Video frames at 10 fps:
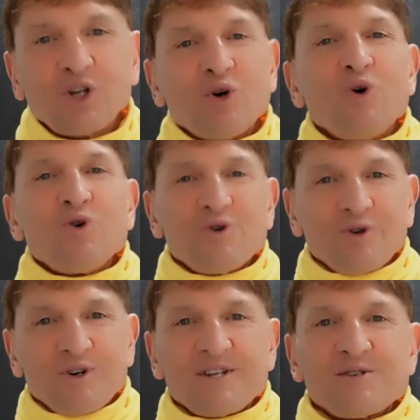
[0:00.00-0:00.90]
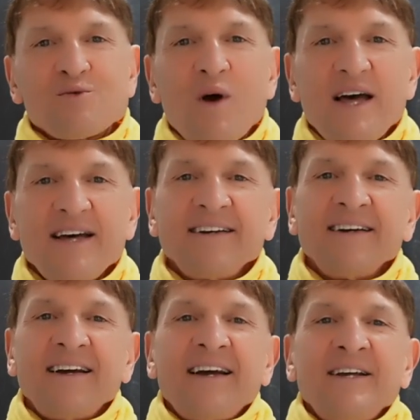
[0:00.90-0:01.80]
dot org is where
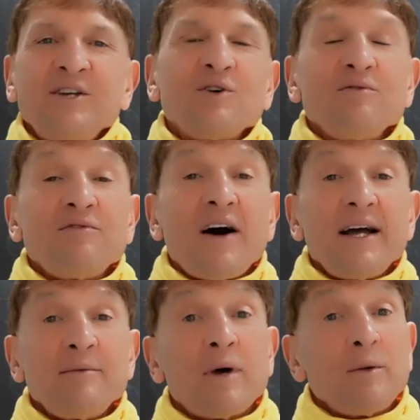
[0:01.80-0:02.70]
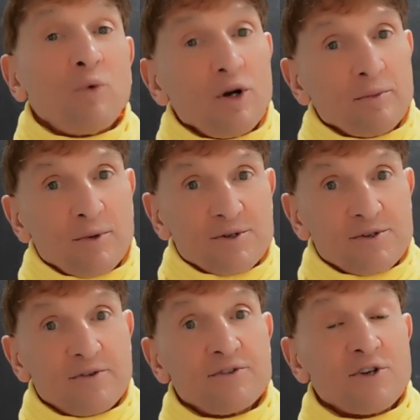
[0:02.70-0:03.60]
you can find my
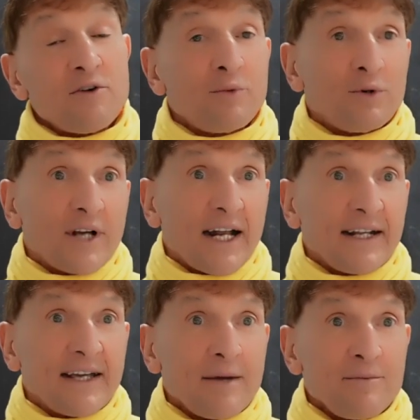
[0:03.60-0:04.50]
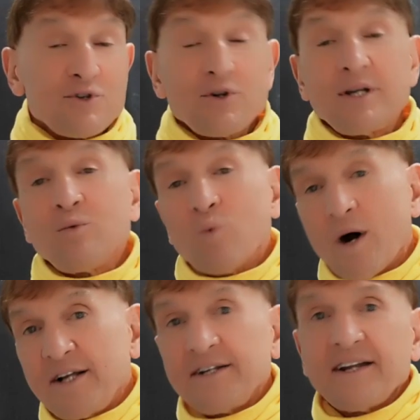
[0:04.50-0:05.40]
workbooks for sophomore organic chemistry
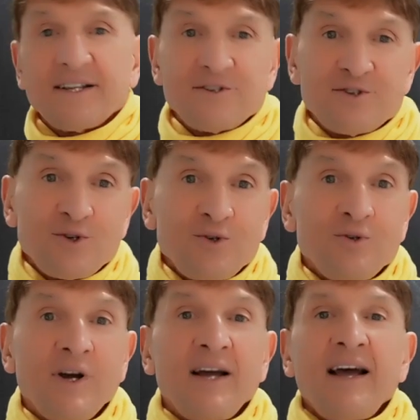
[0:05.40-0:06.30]
one and two,